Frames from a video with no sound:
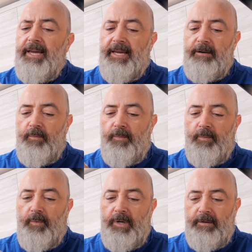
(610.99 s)
And
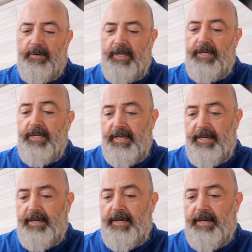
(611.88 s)
what in a
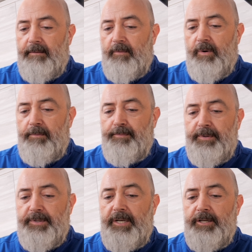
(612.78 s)
day, what
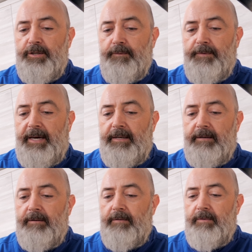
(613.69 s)
percentage of fat
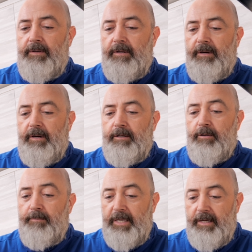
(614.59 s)

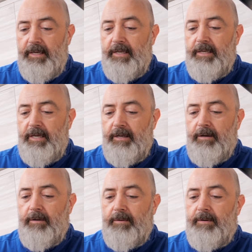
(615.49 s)
to be in
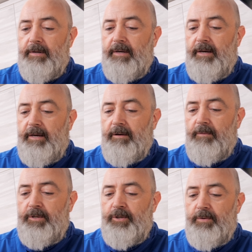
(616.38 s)
keto
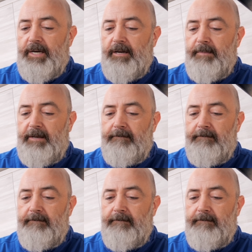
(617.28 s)
would you recommend?